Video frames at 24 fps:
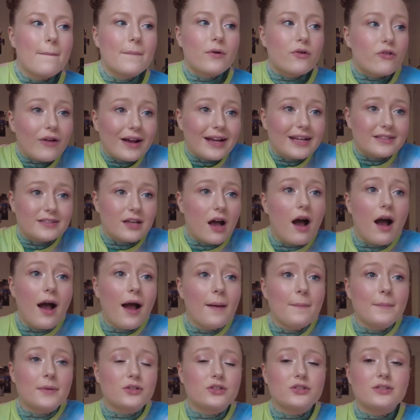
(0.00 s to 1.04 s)
great
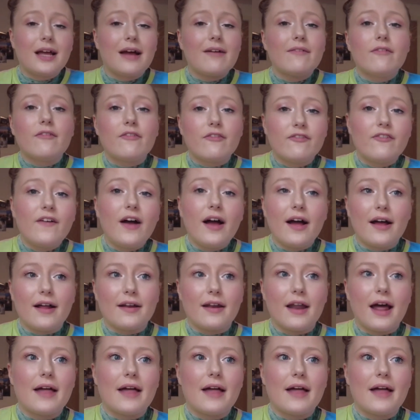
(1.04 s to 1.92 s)
time and just having fun.